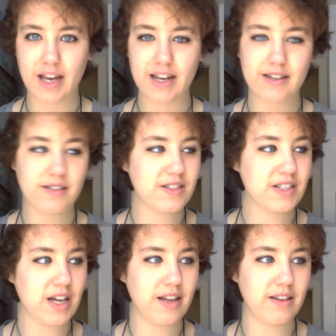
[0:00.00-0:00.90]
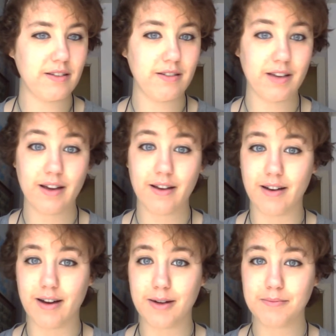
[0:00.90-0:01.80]
And yeah,
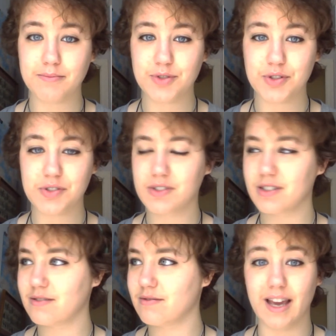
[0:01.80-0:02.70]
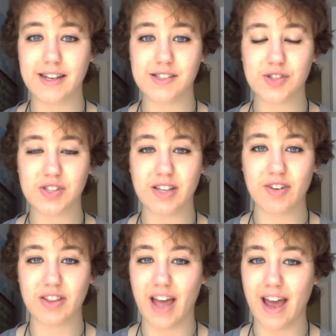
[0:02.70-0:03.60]
I guess I'll just leave it
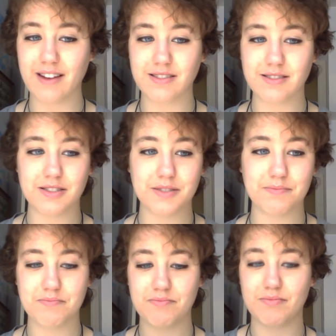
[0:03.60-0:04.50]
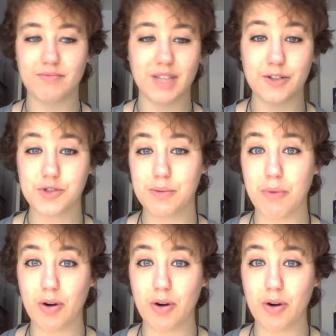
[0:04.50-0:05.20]
at that, and here's to